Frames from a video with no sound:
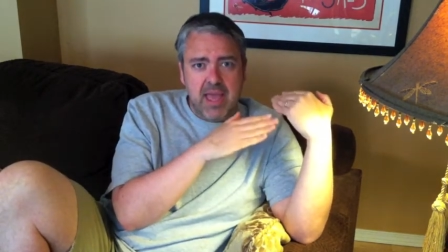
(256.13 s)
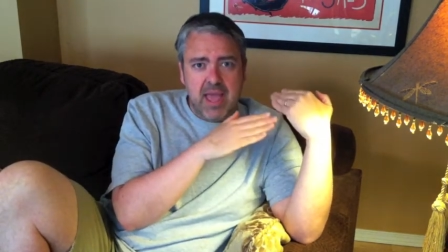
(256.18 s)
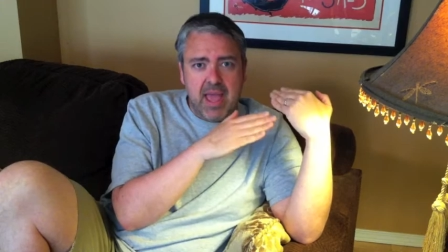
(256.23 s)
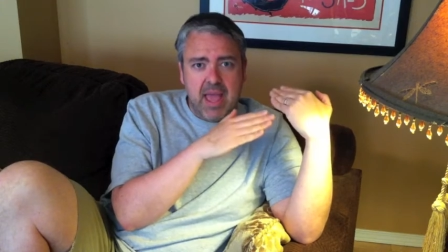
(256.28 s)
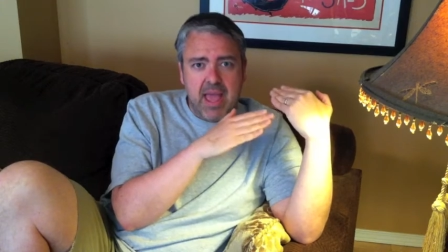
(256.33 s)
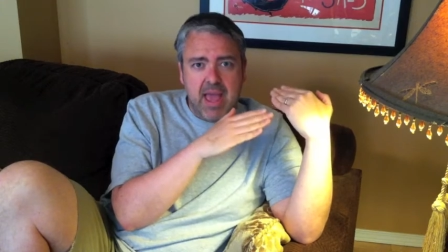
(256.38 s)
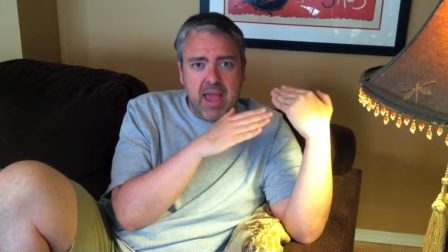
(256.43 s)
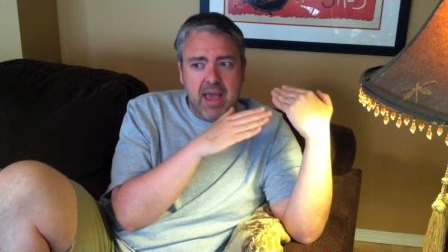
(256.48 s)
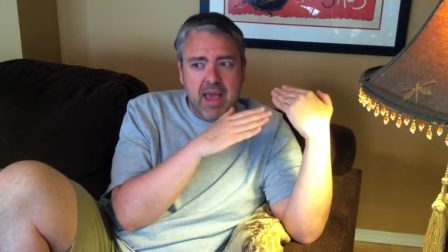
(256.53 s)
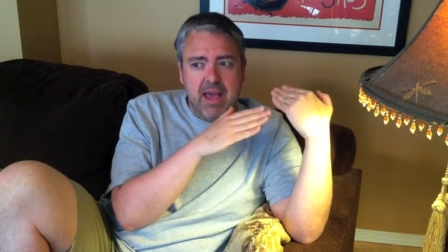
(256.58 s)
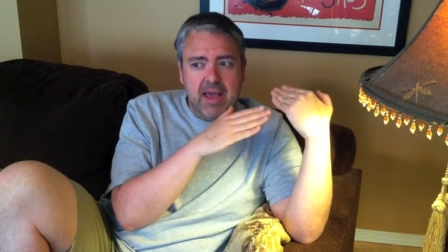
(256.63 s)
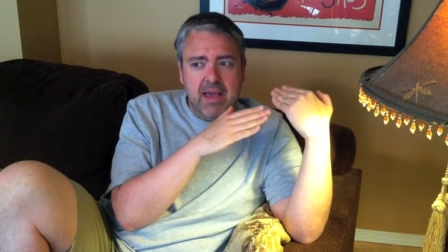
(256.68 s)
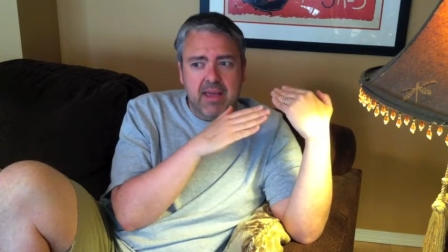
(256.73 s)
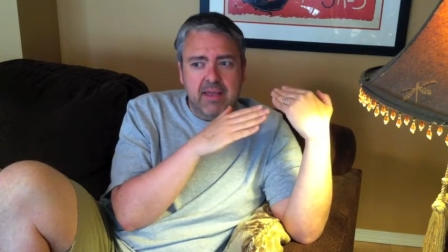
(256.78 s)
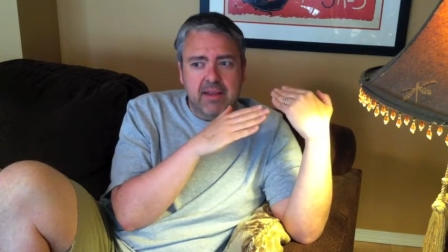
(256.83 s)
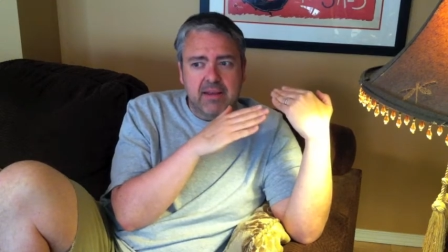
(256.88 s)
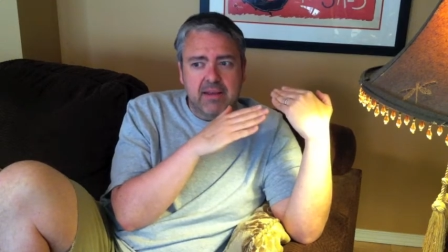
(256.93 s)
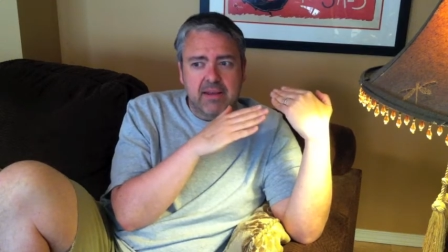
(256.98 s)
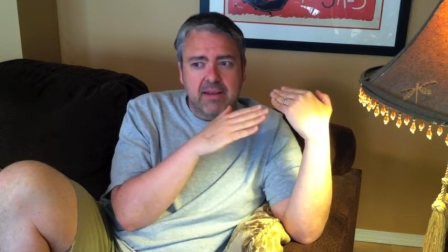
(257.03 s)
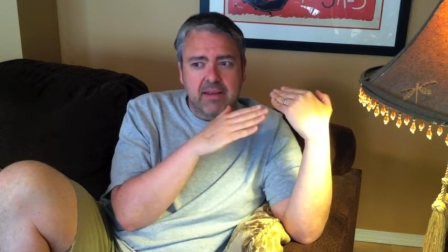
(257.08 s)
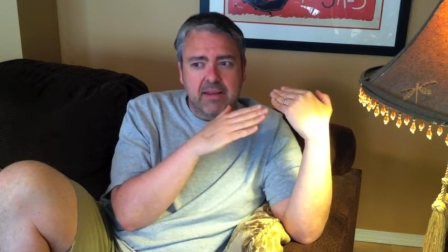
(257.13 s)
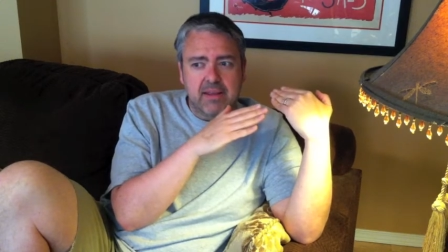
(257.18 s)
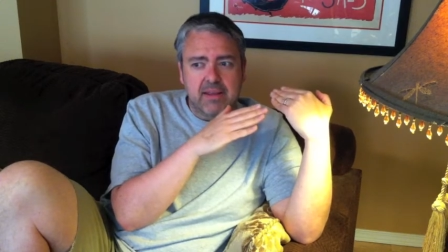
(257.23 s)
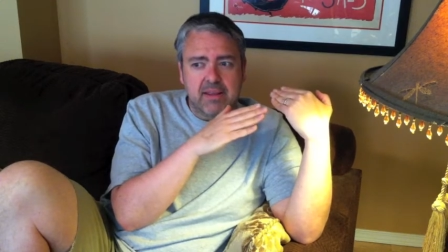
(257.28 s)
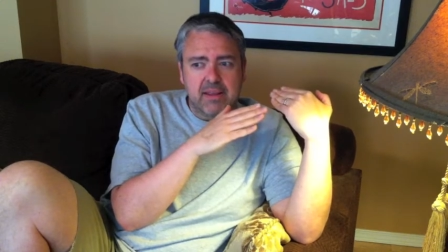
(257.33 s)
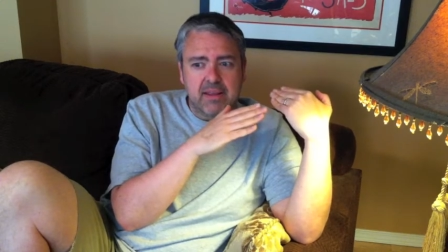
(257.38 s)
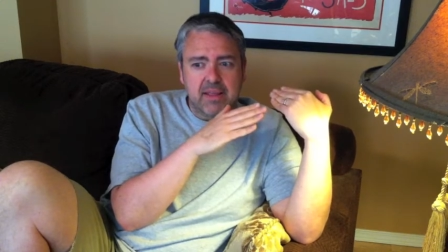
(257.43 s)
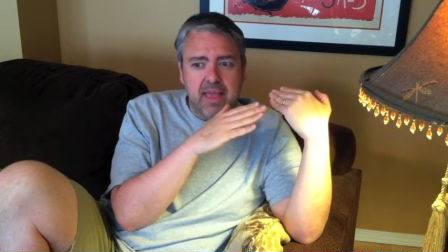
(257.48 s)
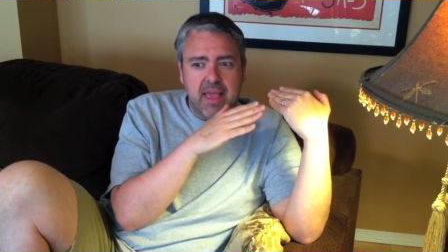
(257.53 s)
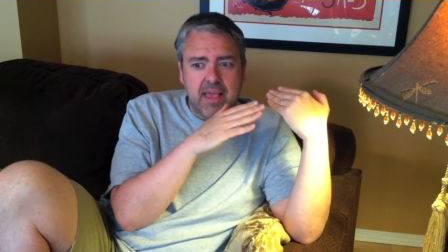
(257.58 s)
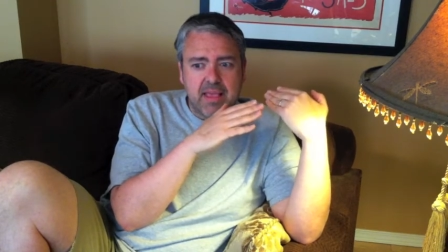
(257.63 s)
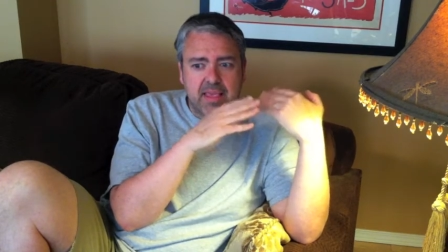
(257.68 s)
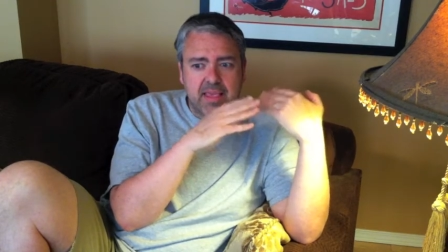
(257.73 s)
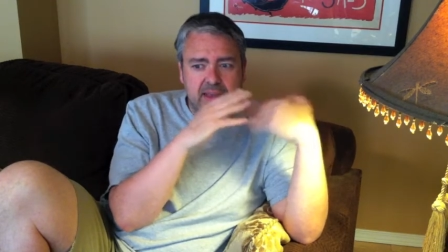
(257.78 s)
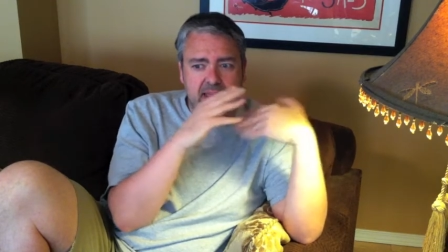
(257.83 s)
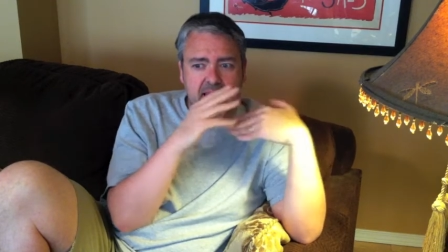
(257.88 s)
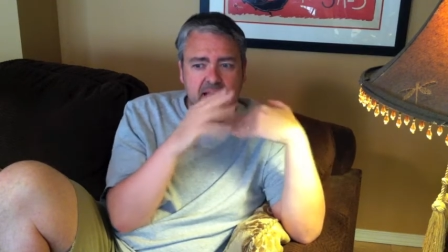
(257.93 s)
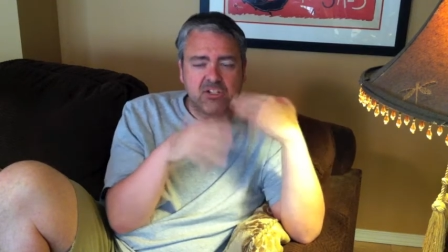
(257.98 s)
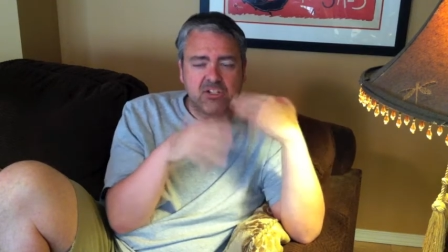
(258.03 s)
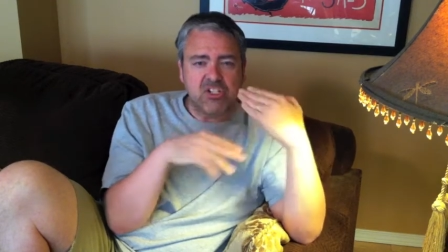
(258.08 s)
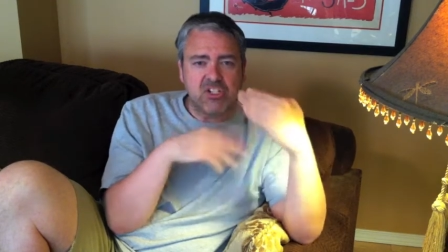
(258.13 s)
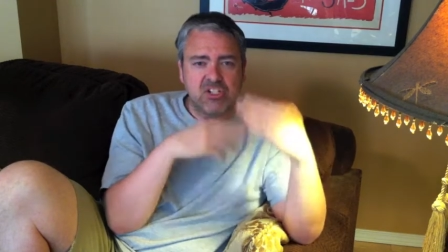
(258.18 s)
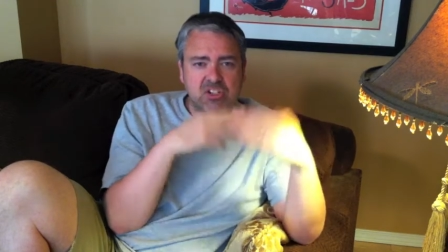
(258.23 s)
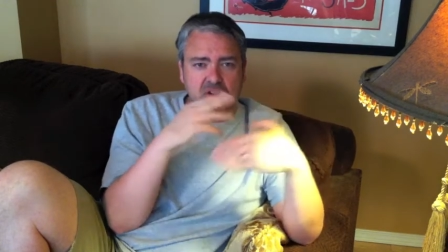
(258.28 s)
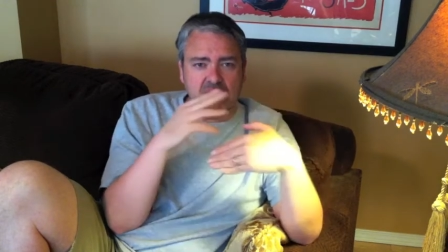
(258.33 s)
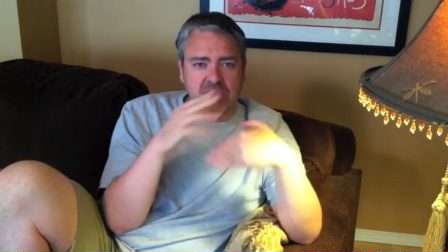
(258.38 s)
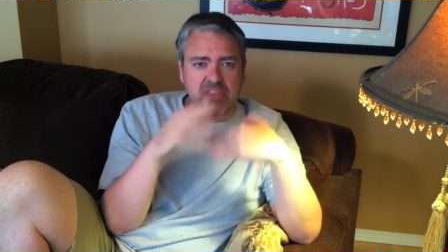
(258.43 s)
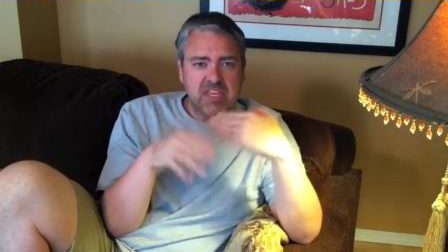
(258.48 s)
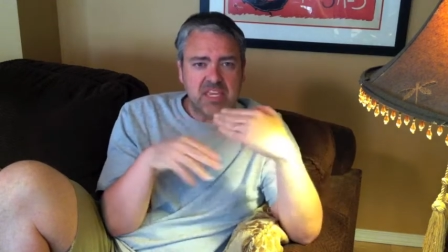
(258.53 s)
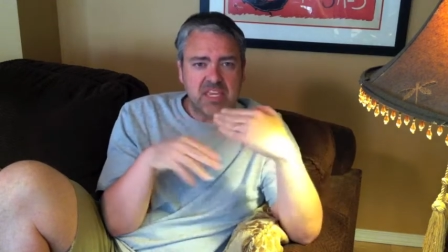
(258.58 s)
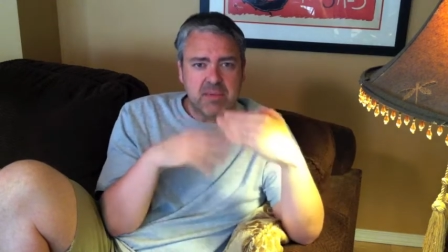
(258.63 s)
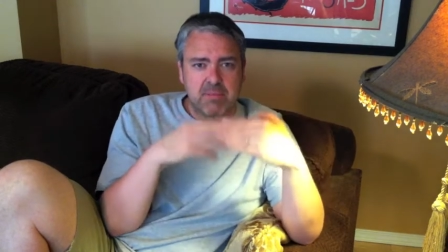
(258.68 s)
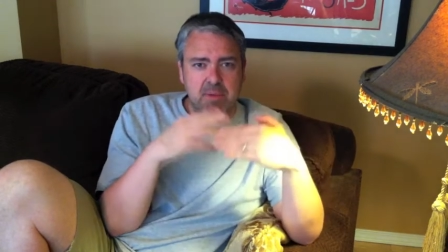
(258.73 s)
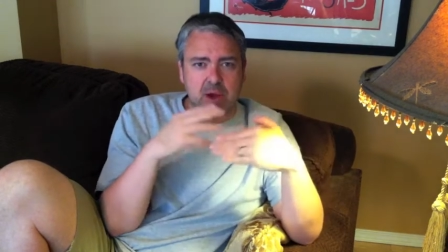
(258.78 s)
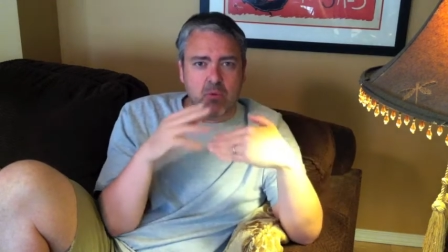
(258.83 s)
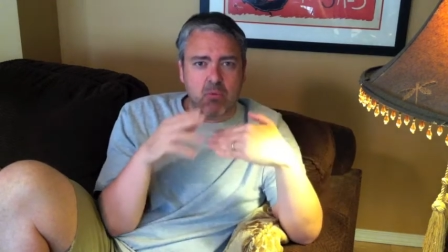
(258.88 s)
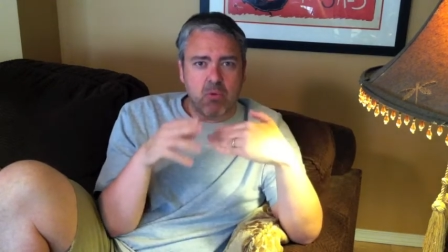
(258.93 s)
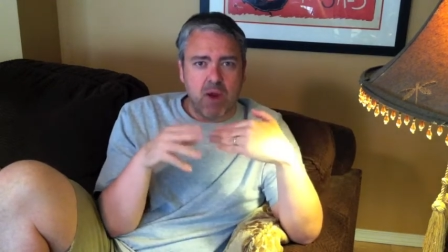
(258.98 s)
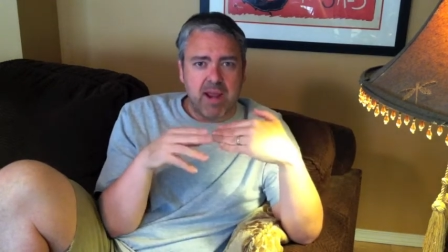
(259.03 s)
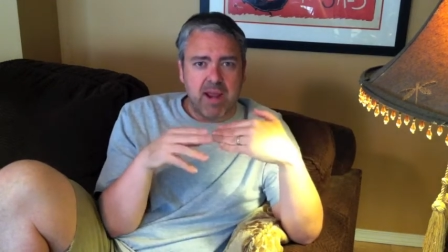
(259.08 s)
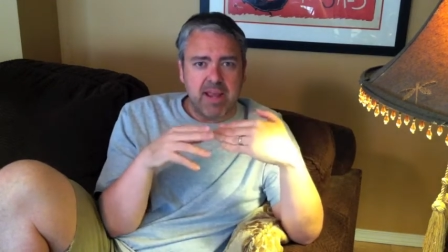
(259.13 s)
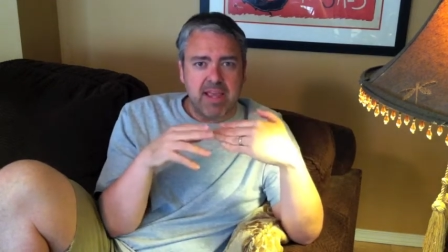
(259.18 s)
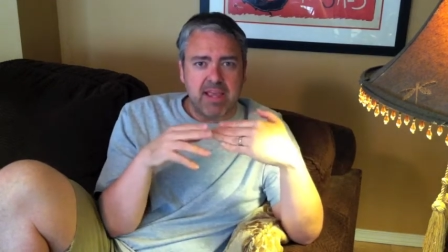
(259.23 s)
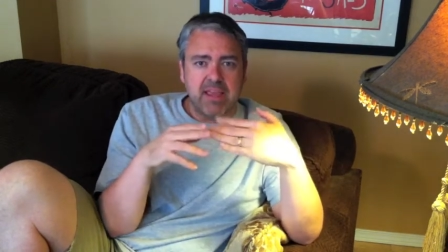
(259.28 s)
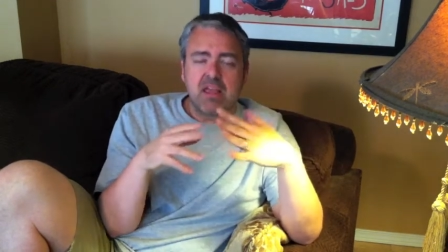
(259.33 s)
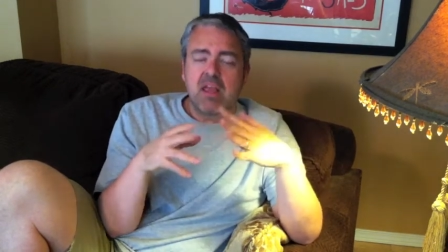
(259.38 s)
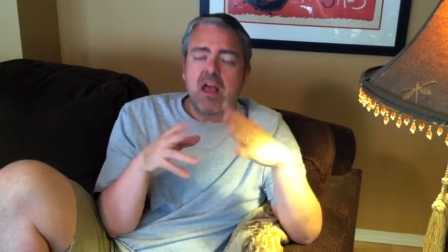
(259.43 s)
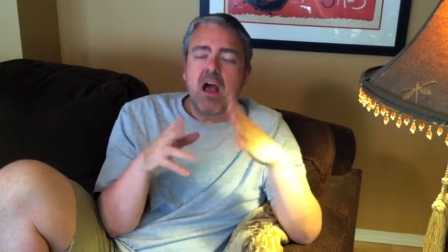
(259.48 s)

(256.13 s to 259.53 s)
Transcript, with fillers: and can actually start thinking about writing